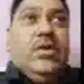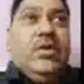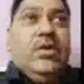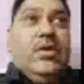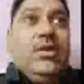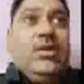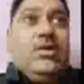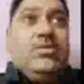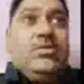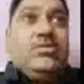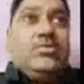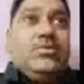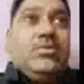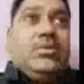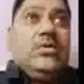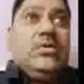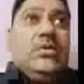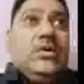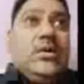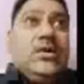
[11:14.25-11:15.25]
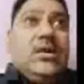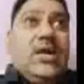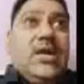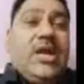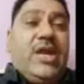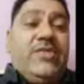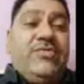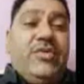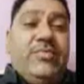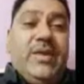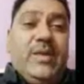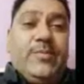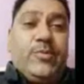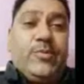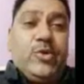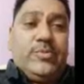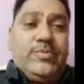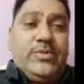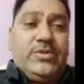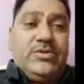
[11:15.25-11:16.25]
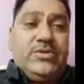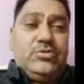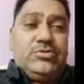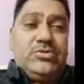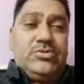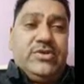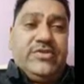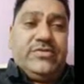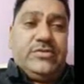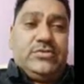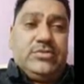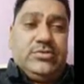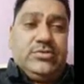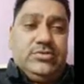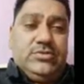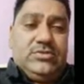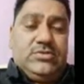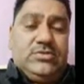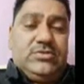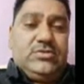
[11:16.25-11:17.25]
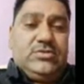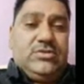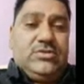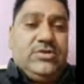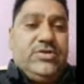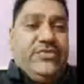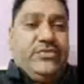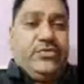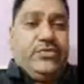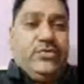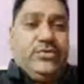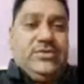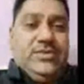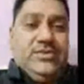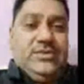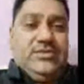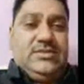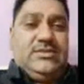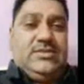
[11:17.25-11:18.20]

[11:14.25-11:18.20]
Now, can we make proper use of resource? Of course, yes.